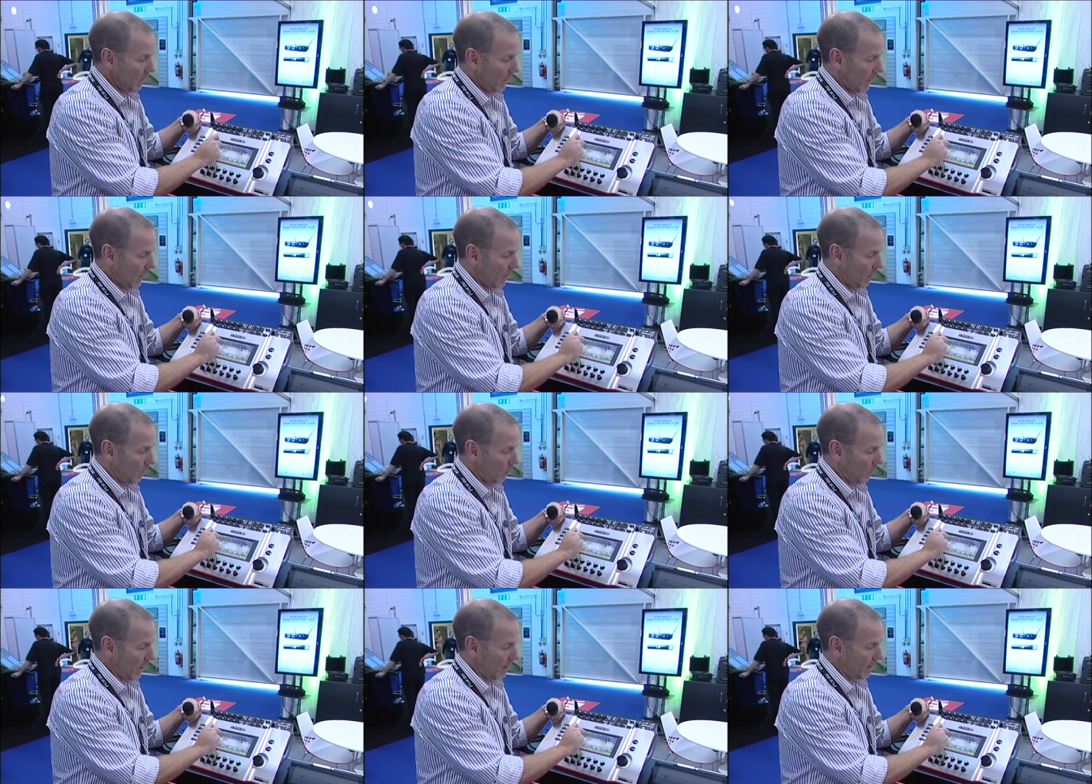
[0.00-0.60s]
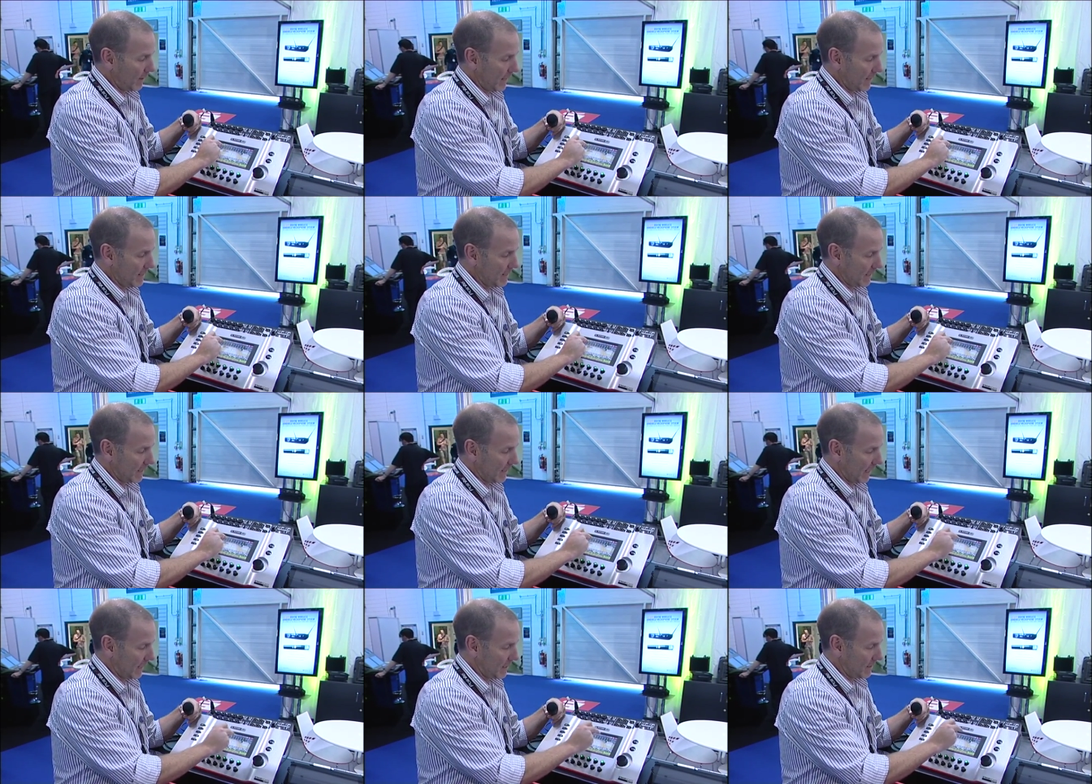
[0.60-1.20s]
uh, where it
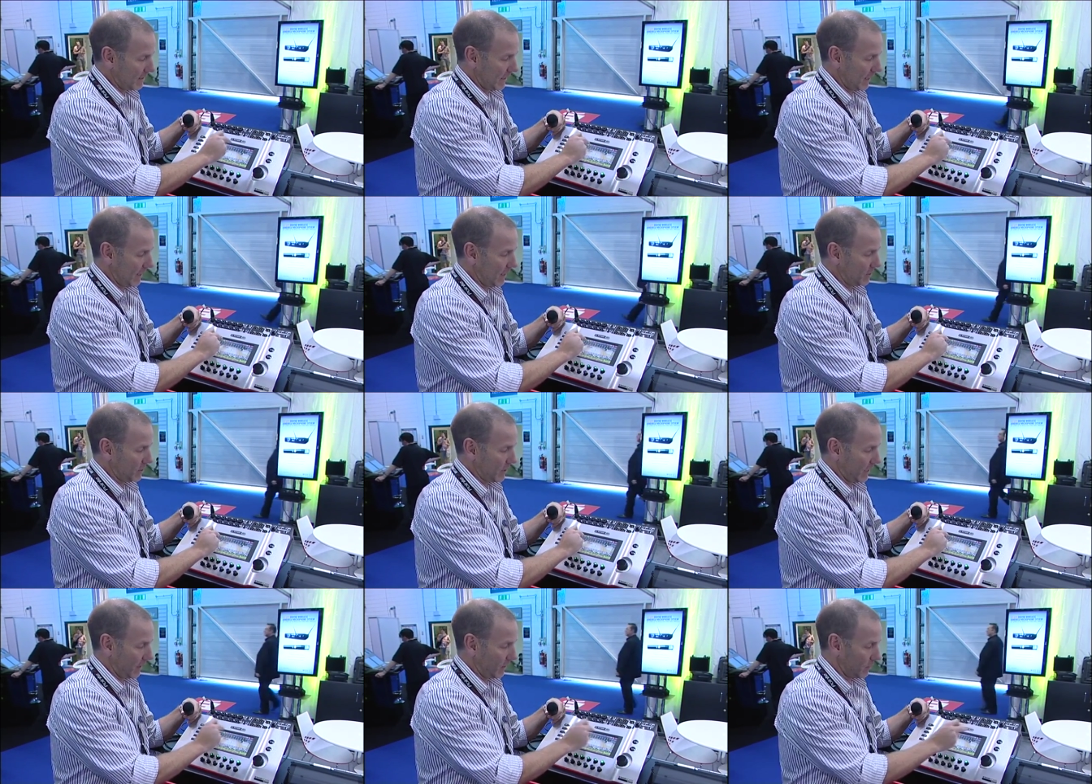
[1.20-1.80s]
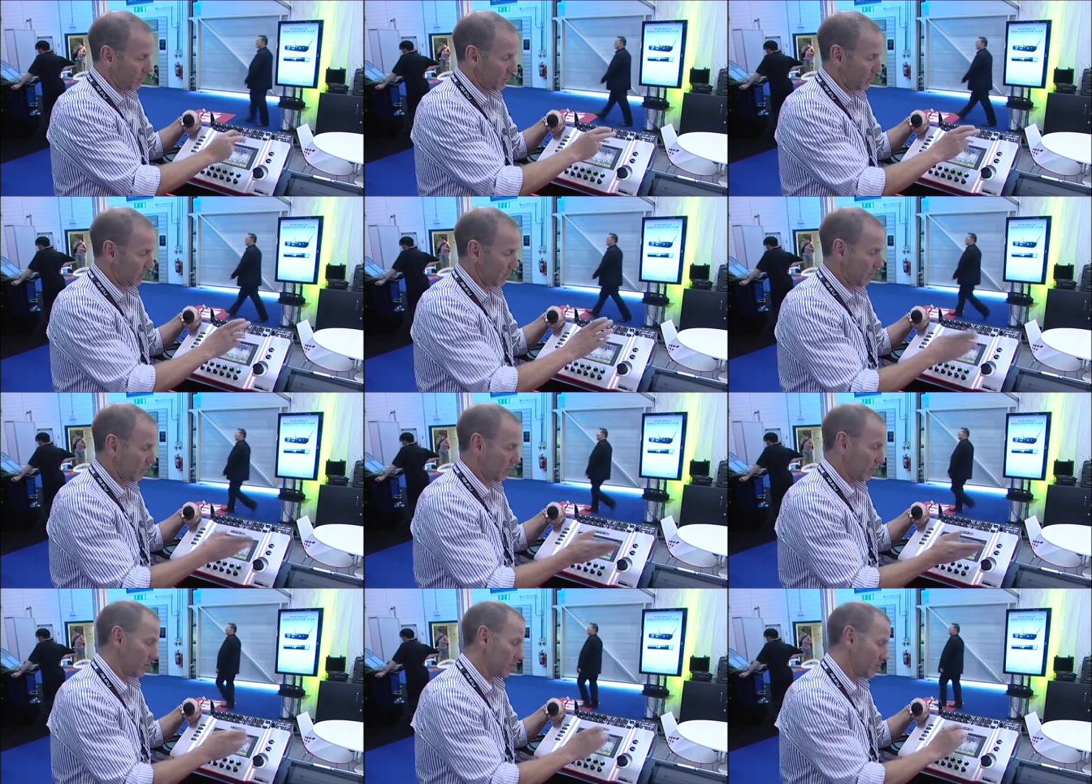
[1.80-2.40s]
indicates here, channels two
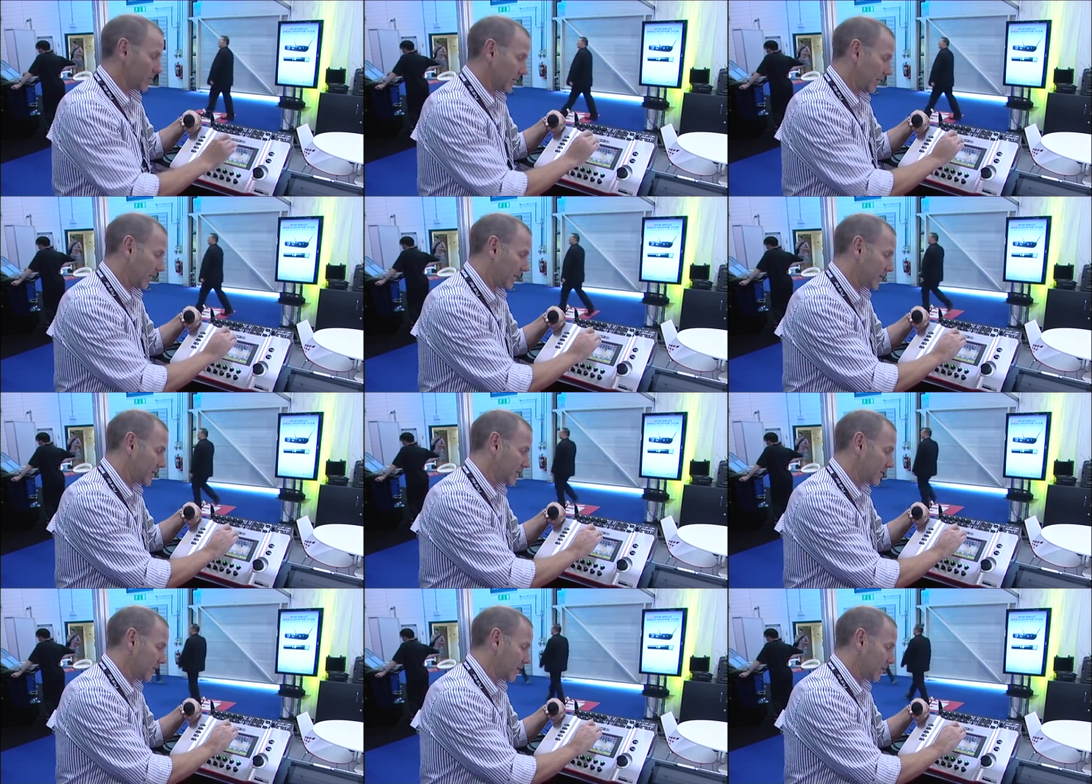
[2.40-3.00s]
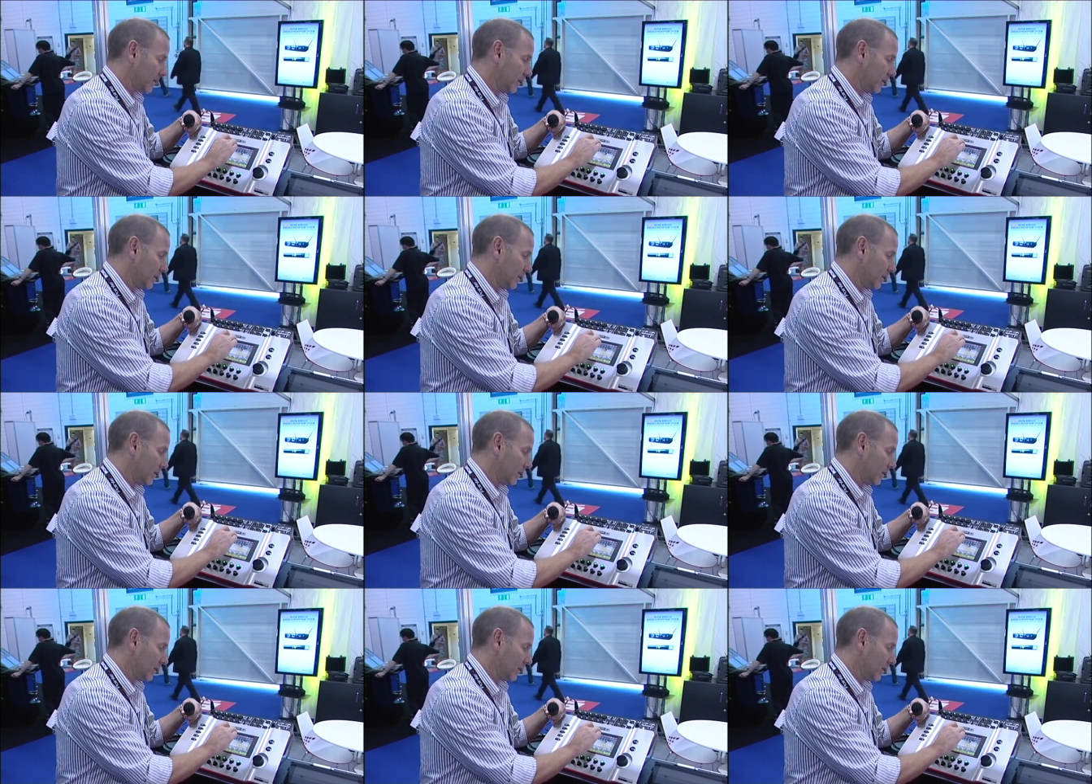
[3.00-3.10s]
through six.